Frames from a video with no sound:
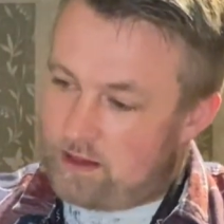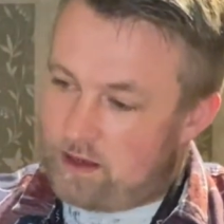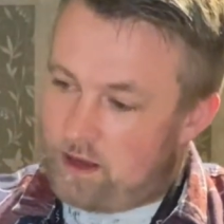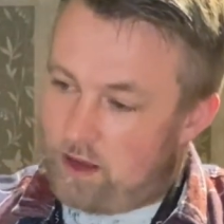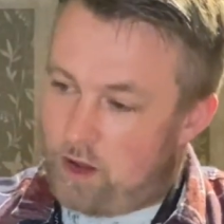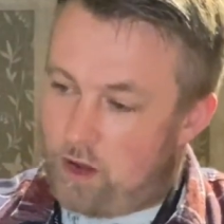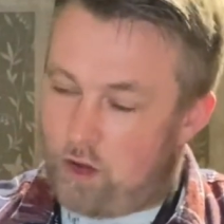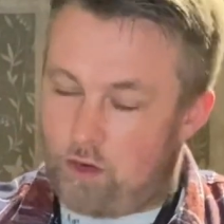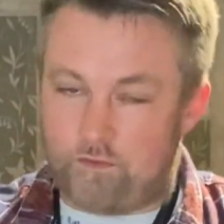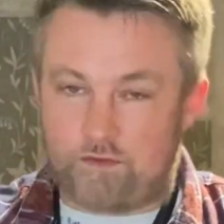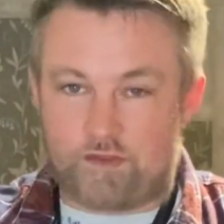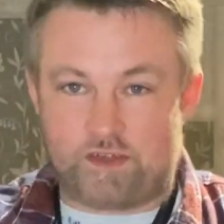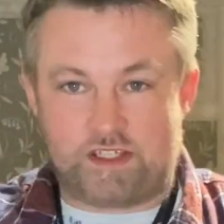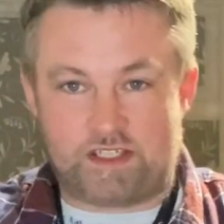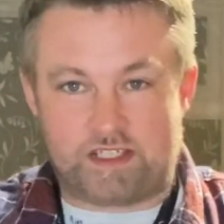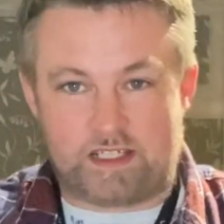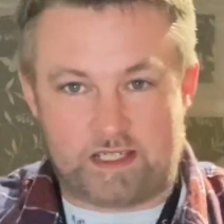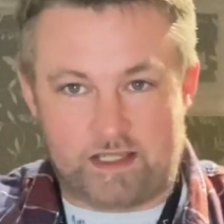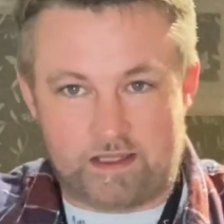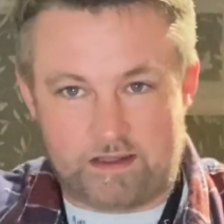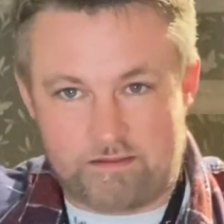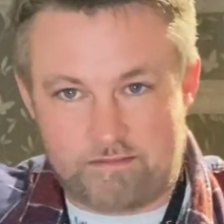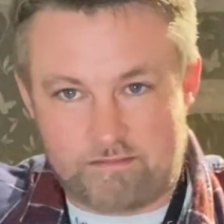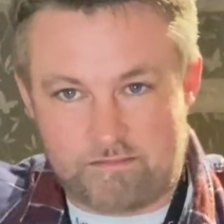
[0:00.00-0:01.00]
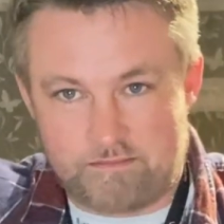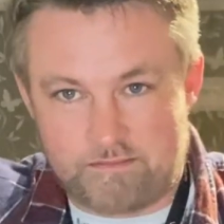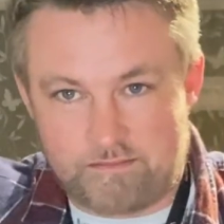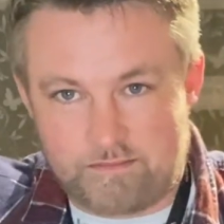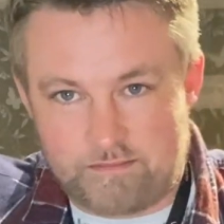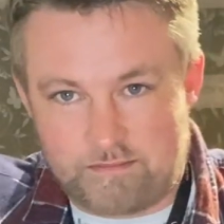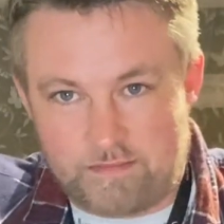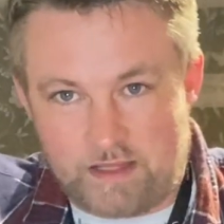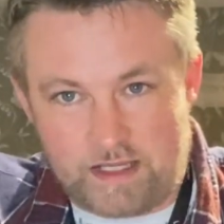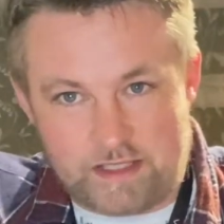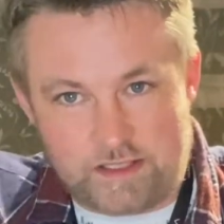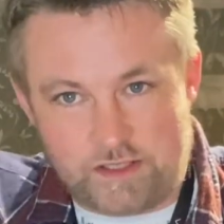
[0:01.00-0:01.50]
Obviously
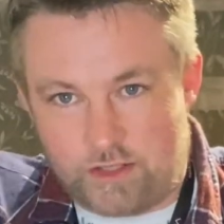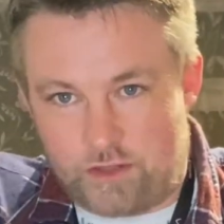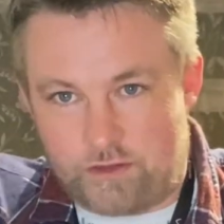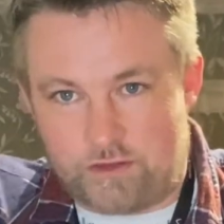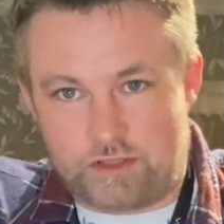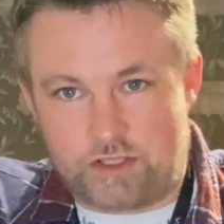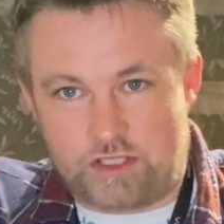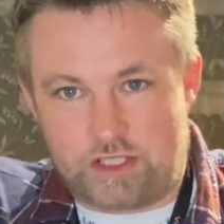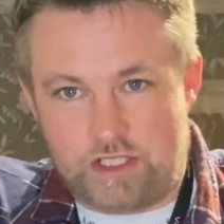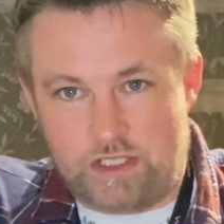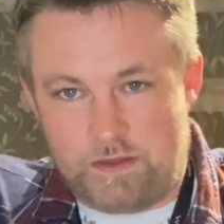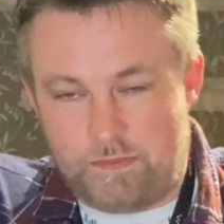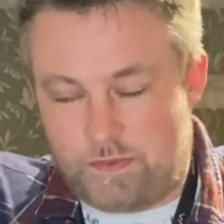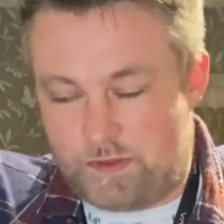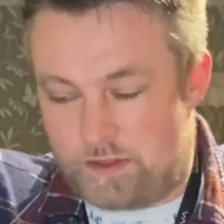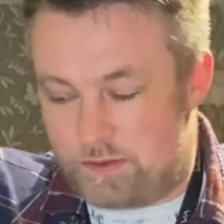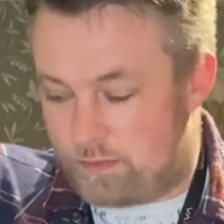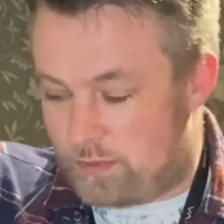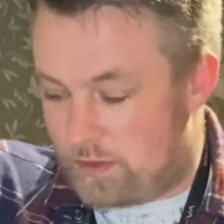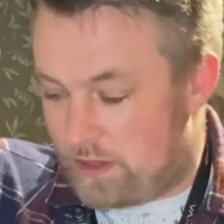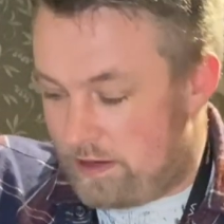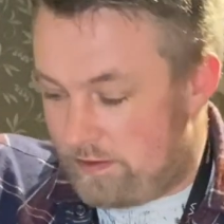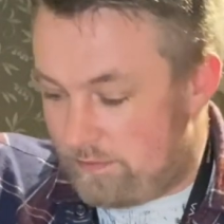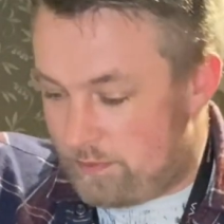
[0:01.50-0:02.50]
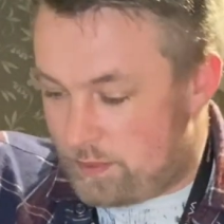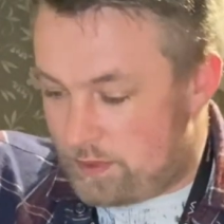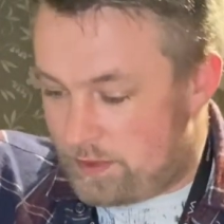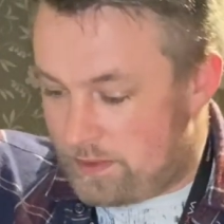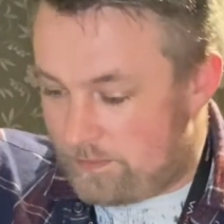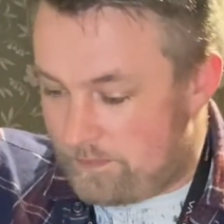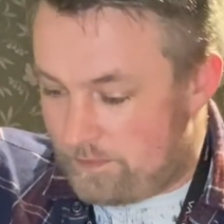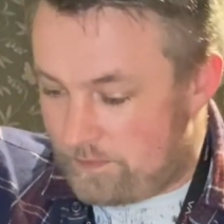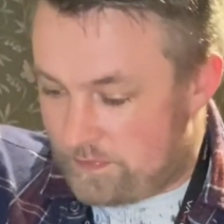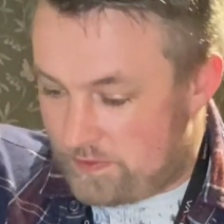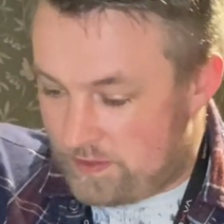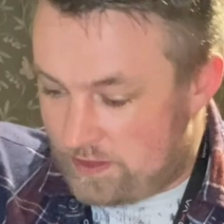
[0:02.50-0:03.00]
that's not the cheapest prep.
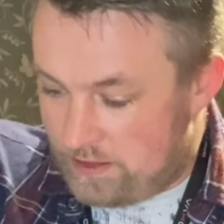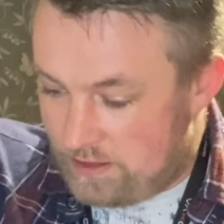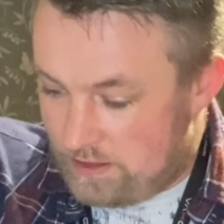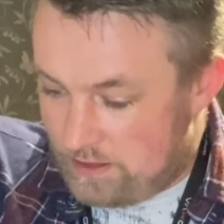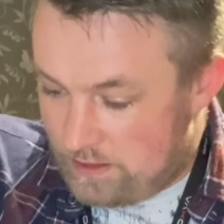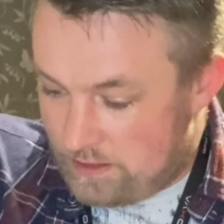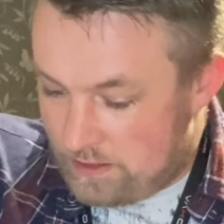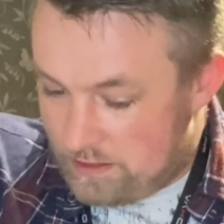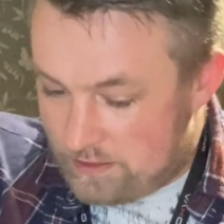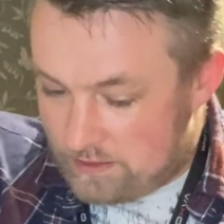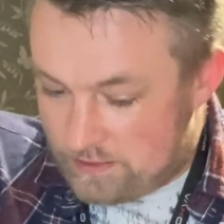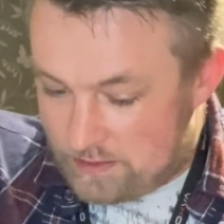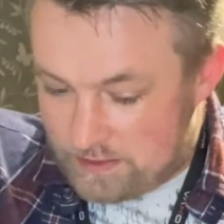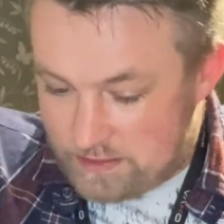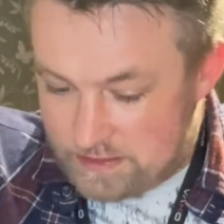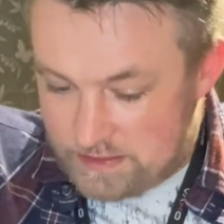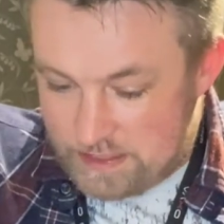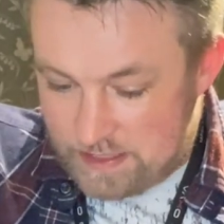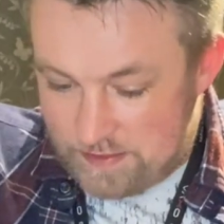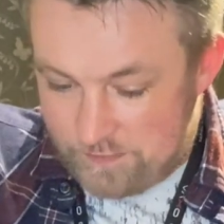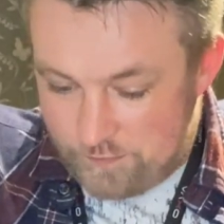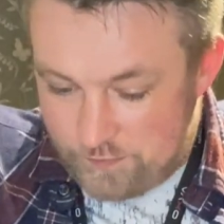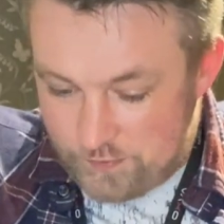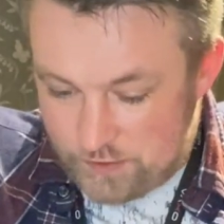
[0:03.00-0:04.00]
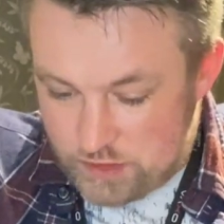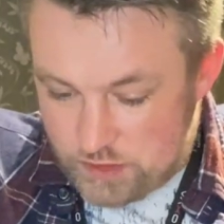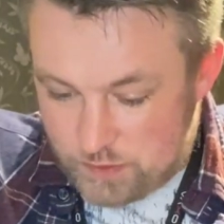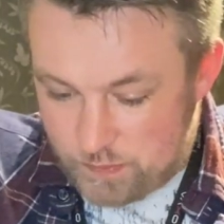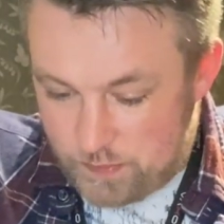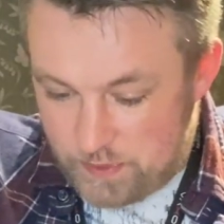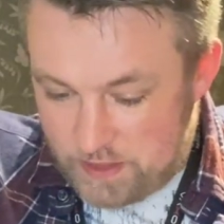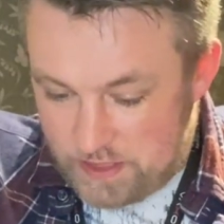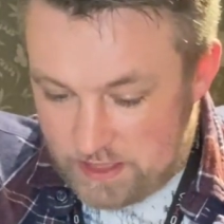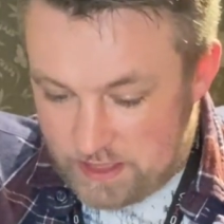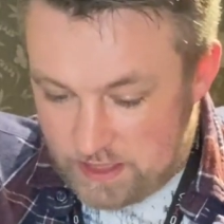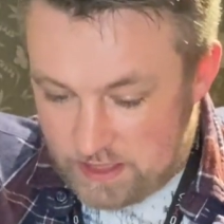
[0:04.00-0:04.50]
The difference
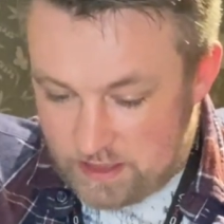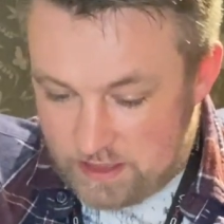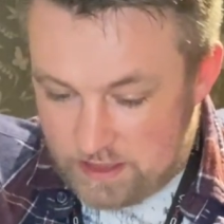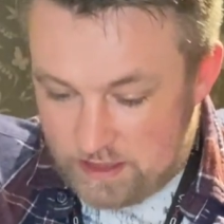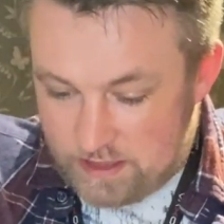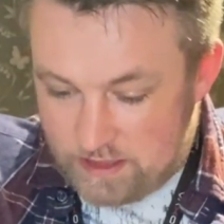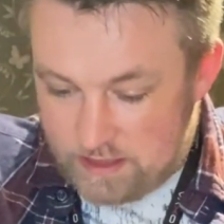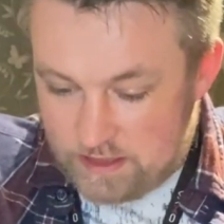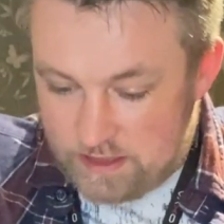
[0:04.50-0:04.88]
being